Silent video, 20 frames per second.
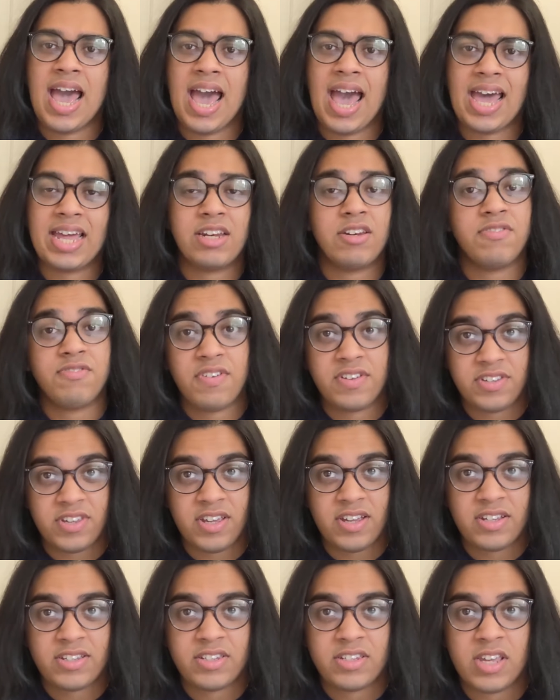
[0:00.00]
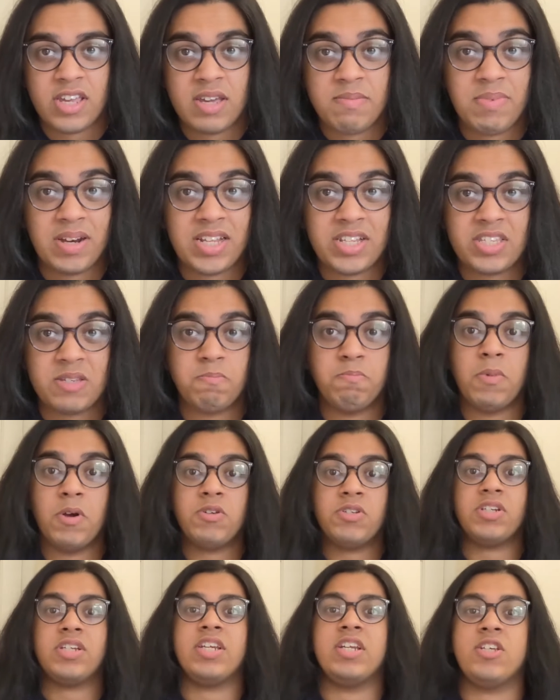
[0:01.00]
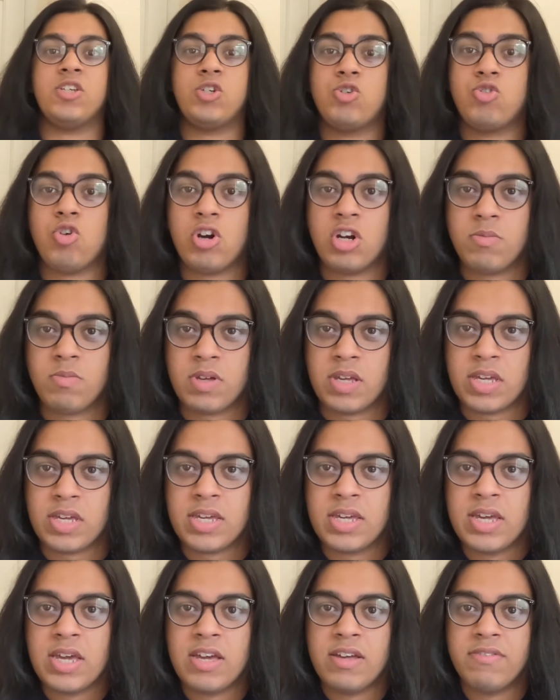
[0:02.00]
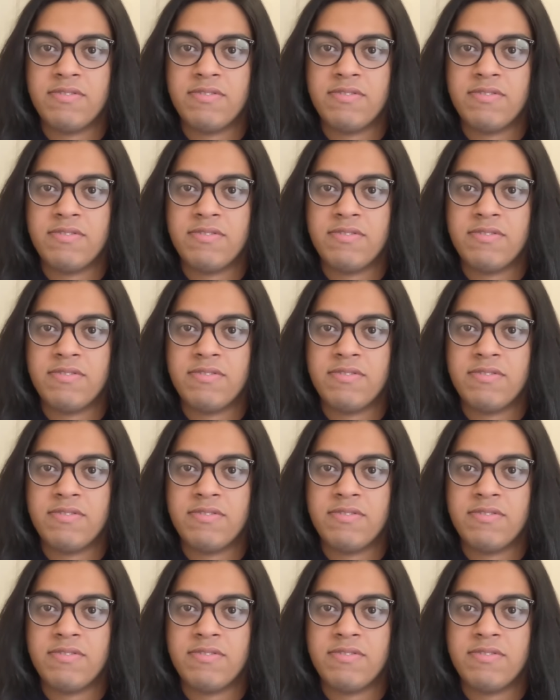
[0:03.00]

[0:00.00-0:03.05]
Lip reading: and physics, but it's mostly an astronomy